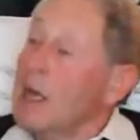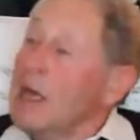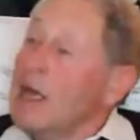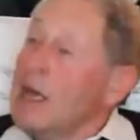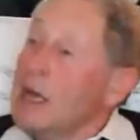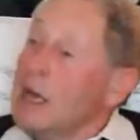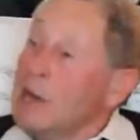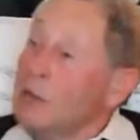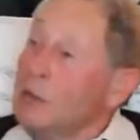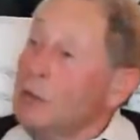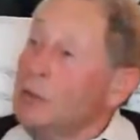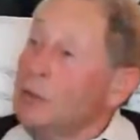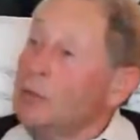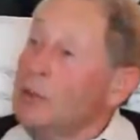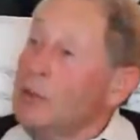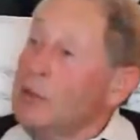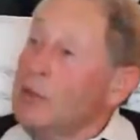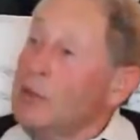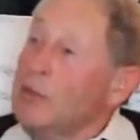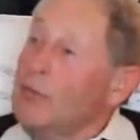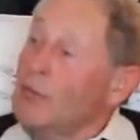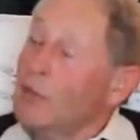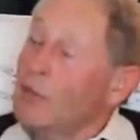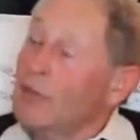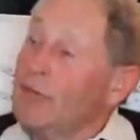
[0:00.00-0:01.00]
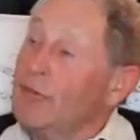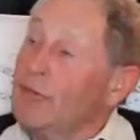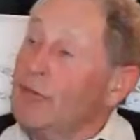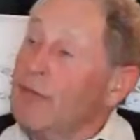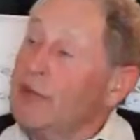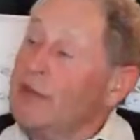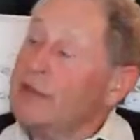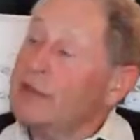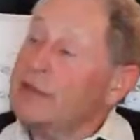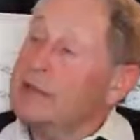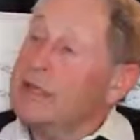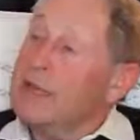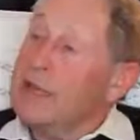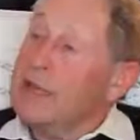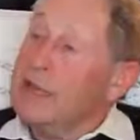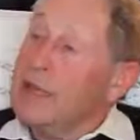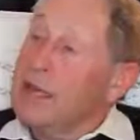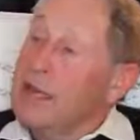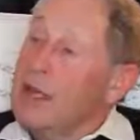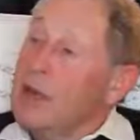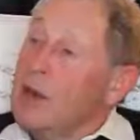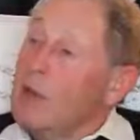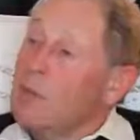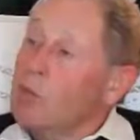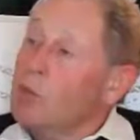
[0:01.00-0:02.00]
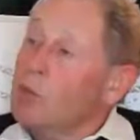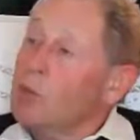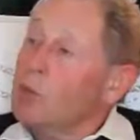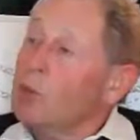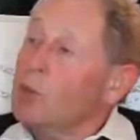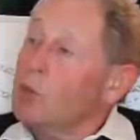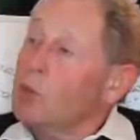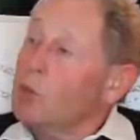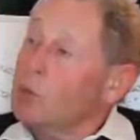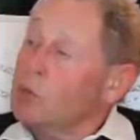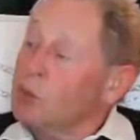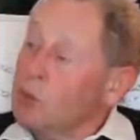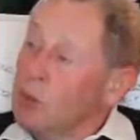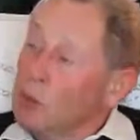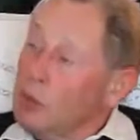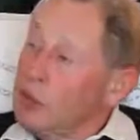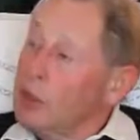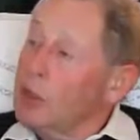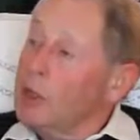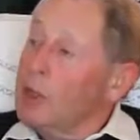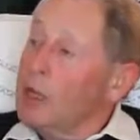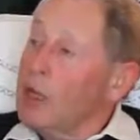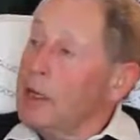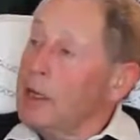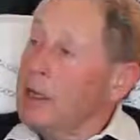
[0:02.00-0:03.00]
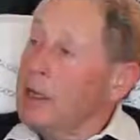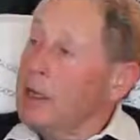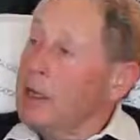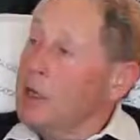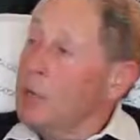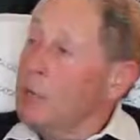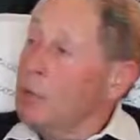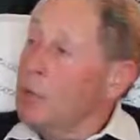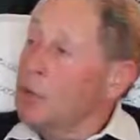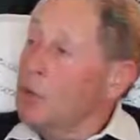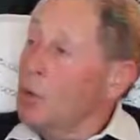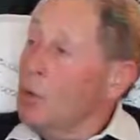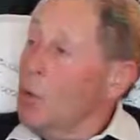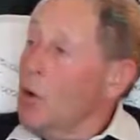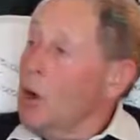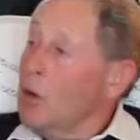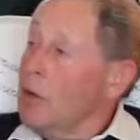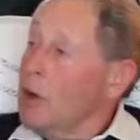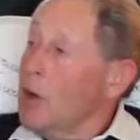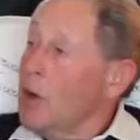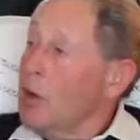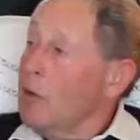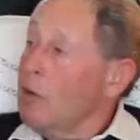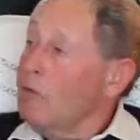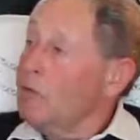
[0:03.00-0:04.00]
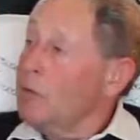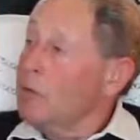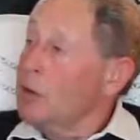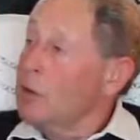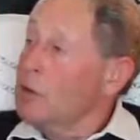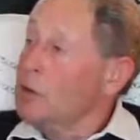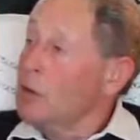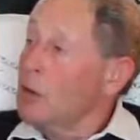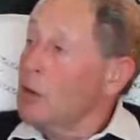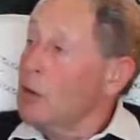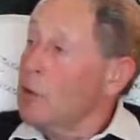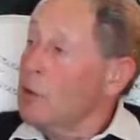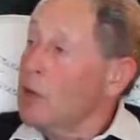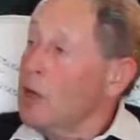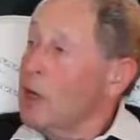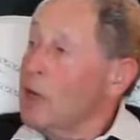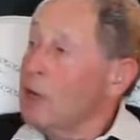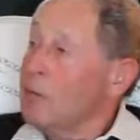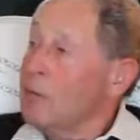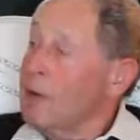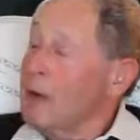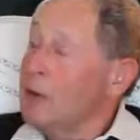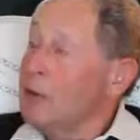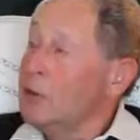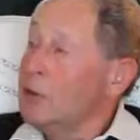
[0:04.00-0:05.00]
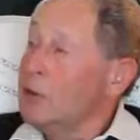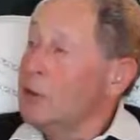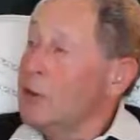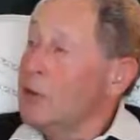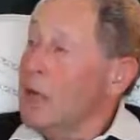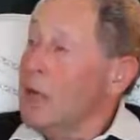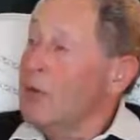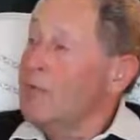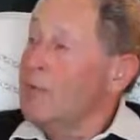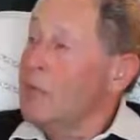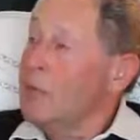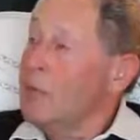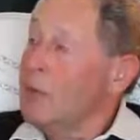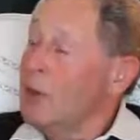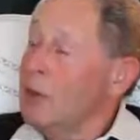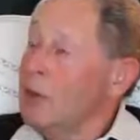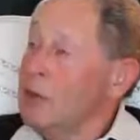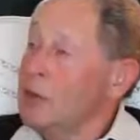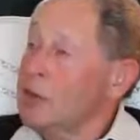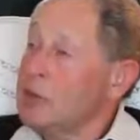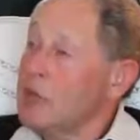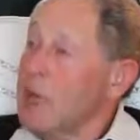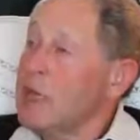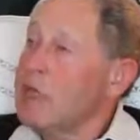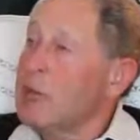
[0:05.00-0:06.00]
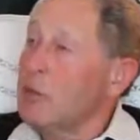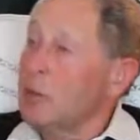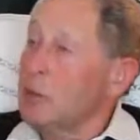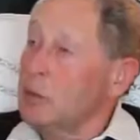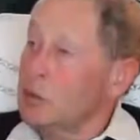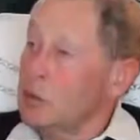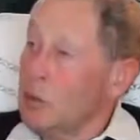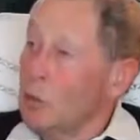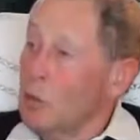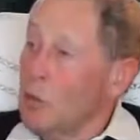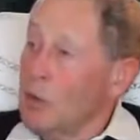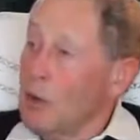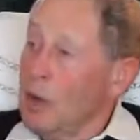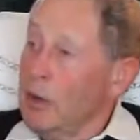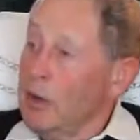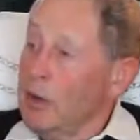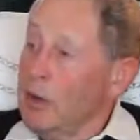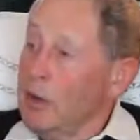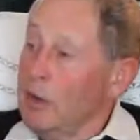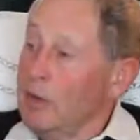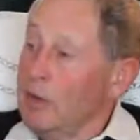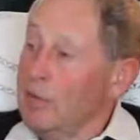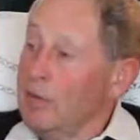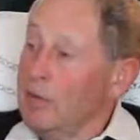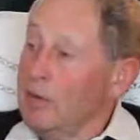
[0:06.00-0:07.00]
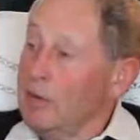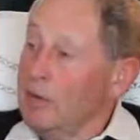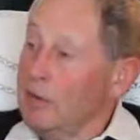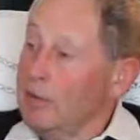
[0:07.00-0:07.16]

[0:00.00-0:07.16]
it was pretty rough that day, but there was nothing like it. It was a one-off, there's no doubt about it. Everybody said it was a one-off.